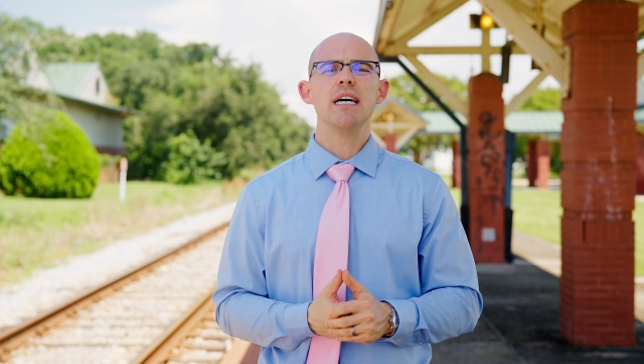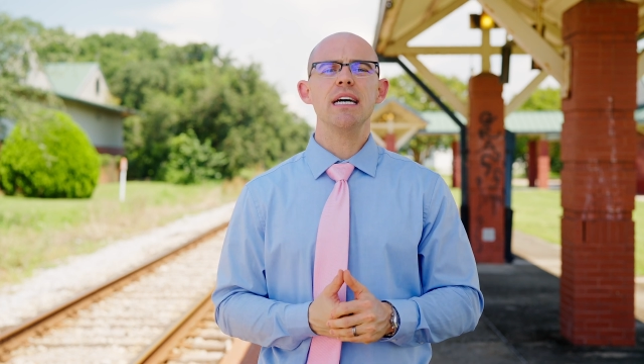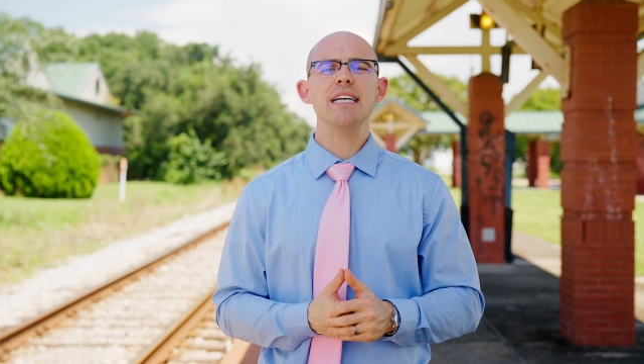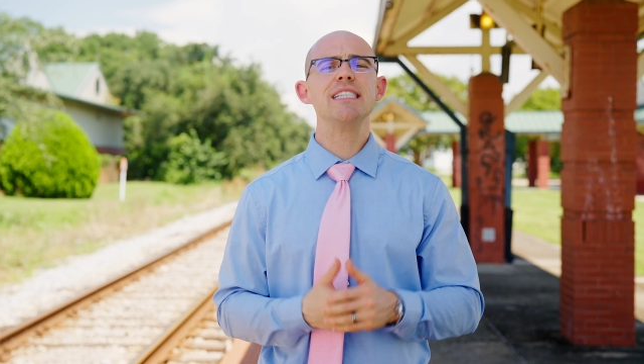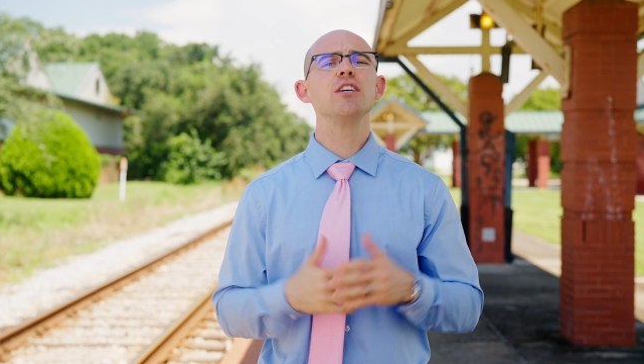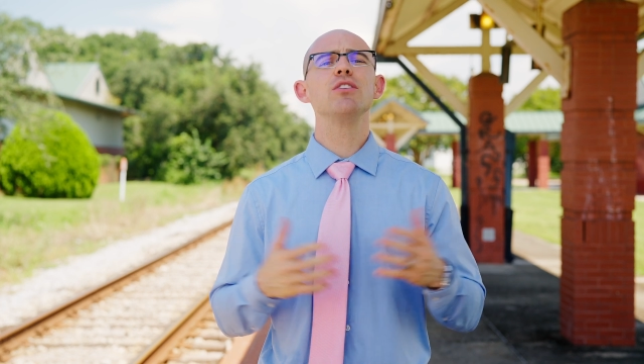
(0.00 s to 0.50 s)

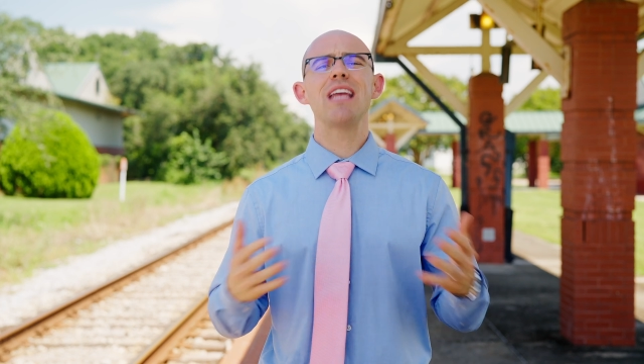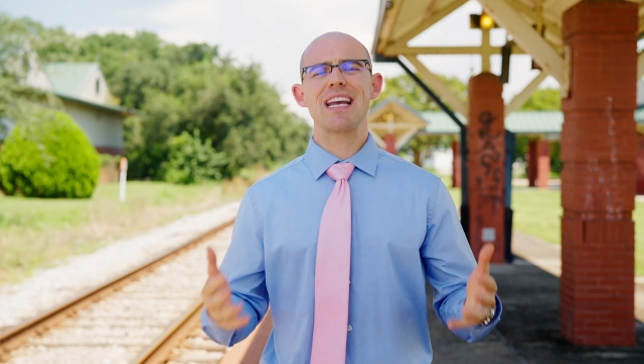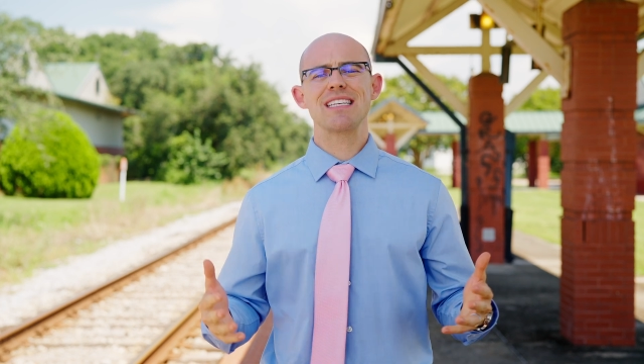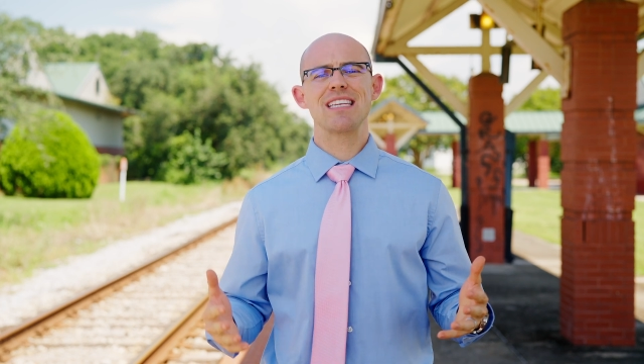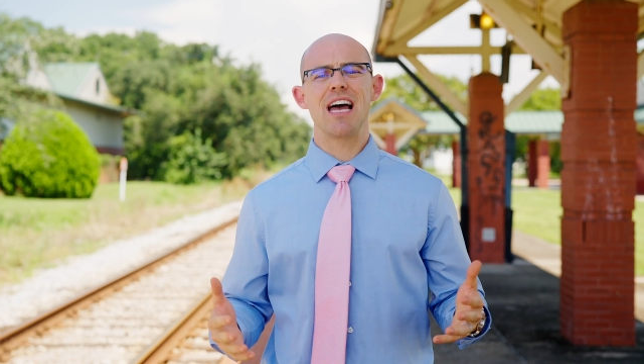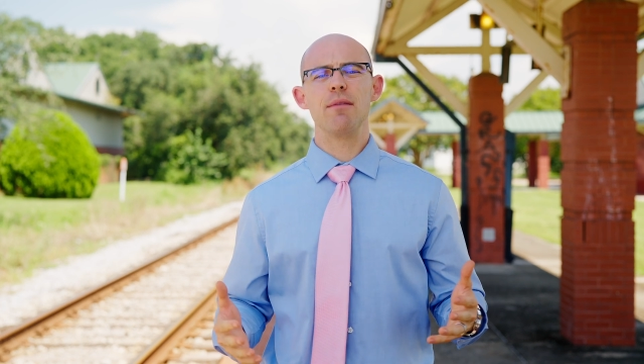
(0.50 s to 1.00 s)
Until
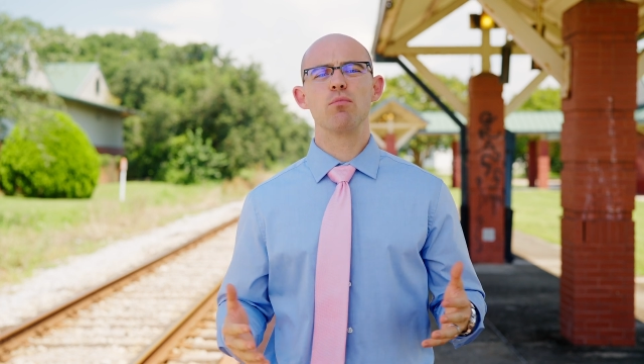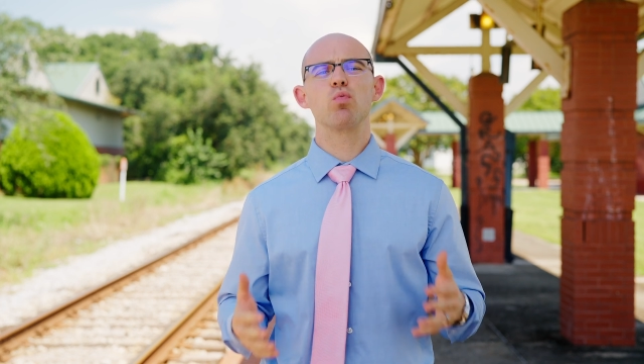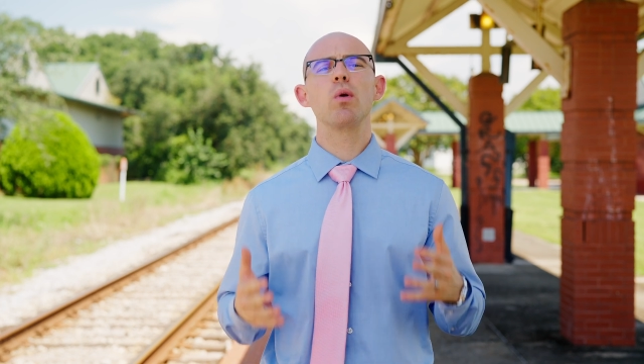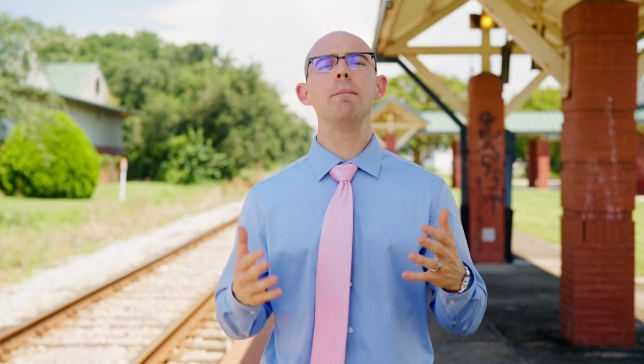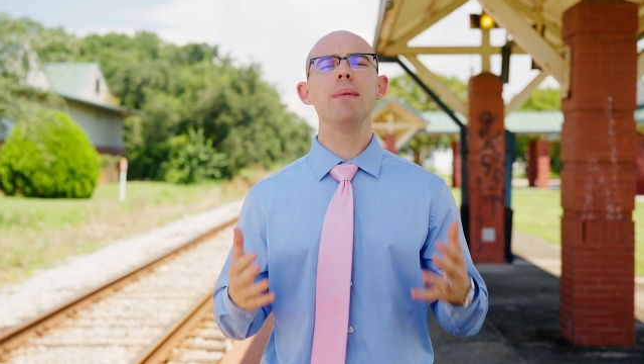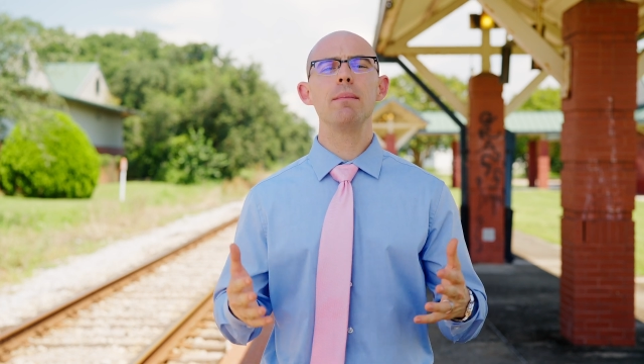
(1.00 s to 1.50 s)
next time,
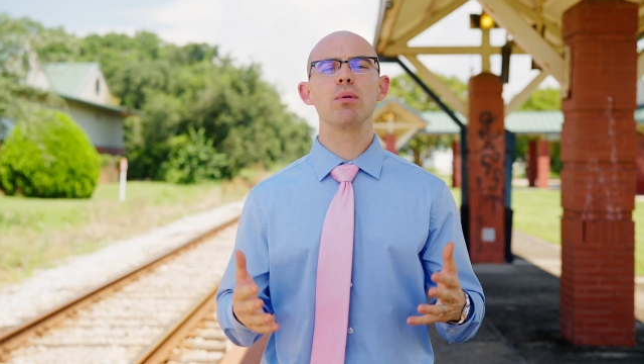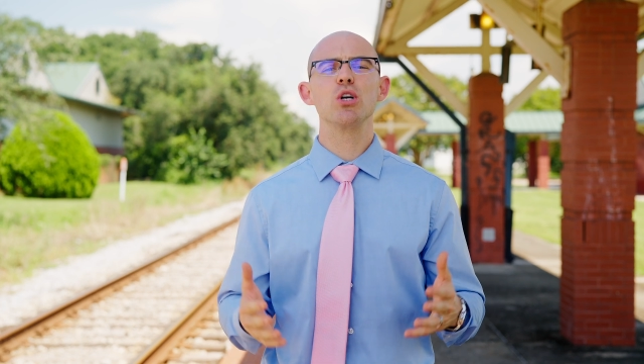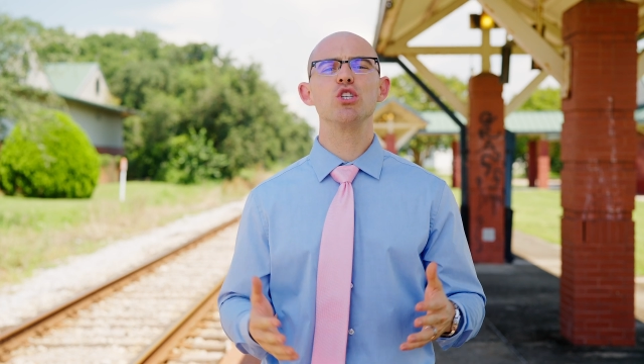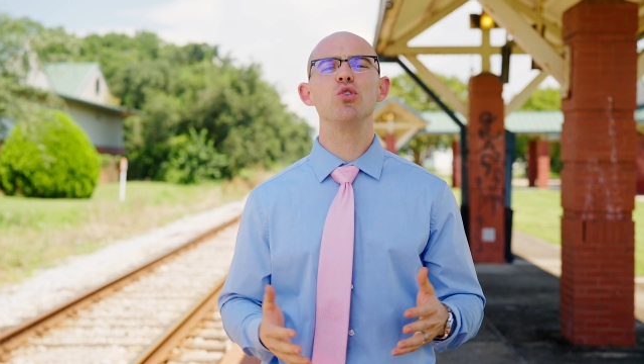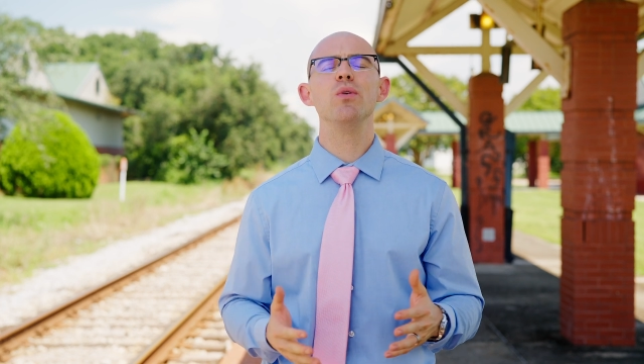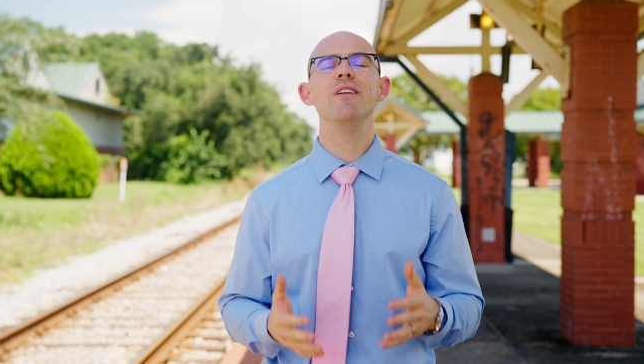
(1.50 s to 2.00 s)
remember
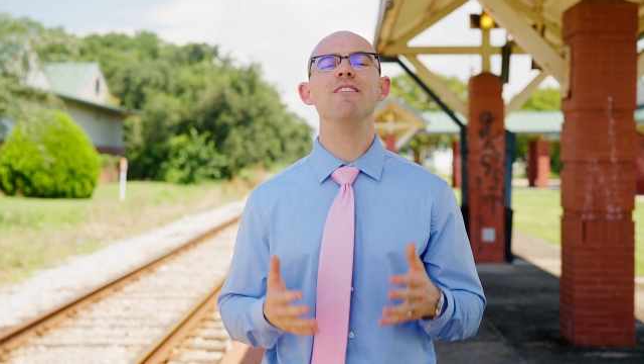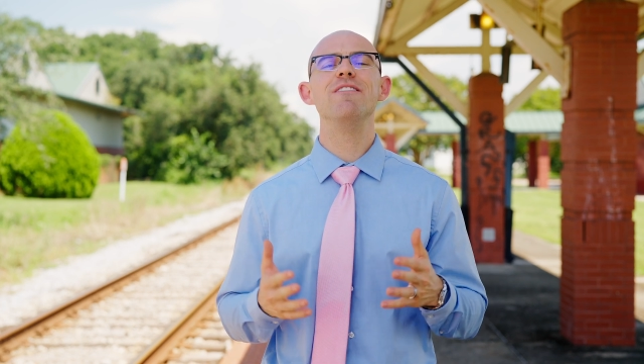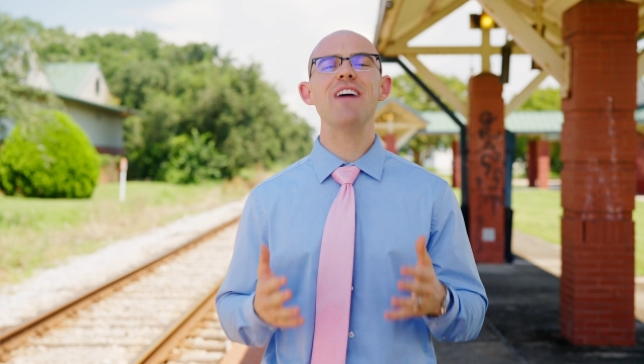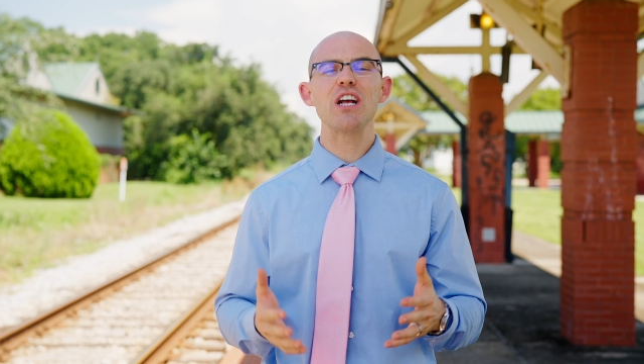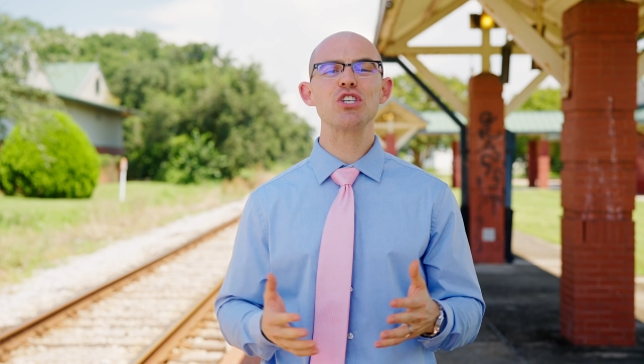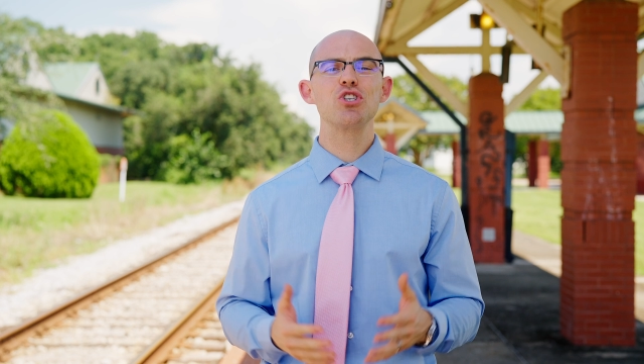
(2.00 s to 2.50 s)
to
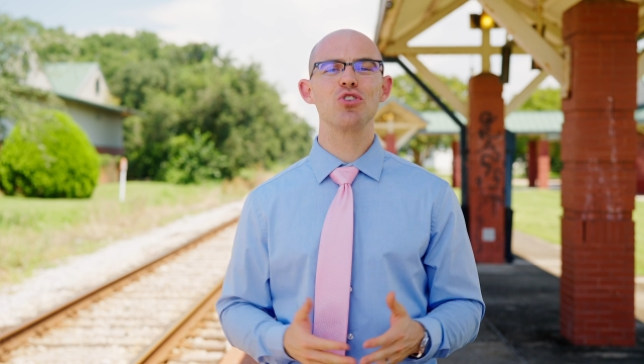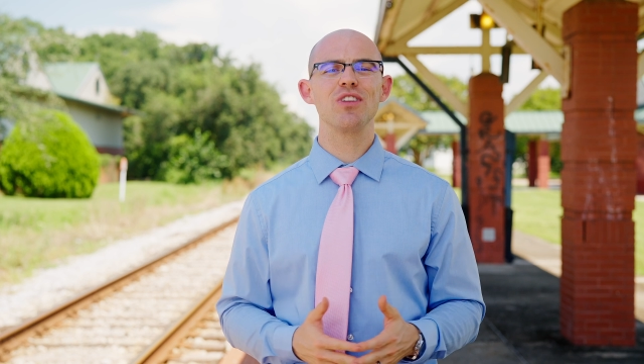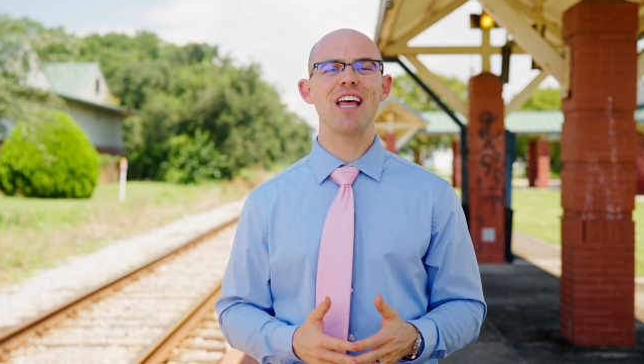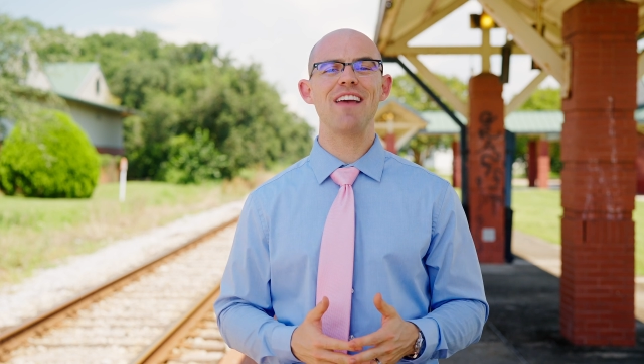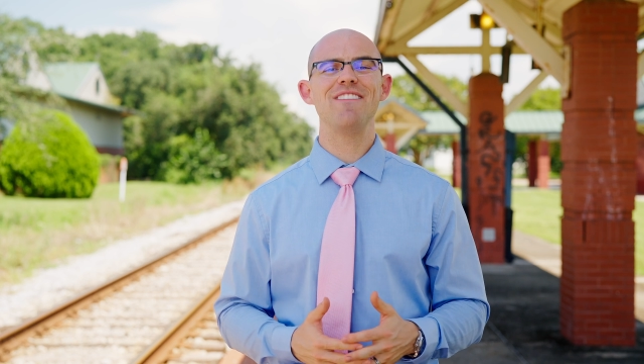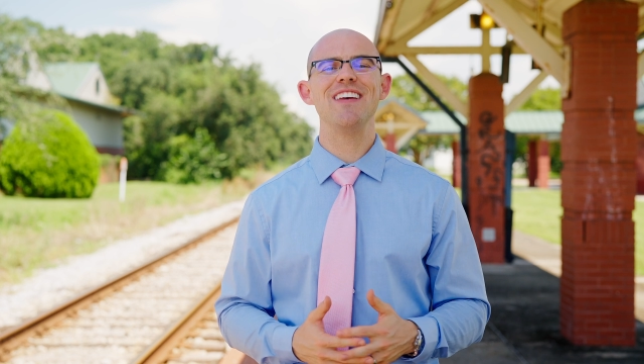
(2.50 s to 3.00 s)
invest your life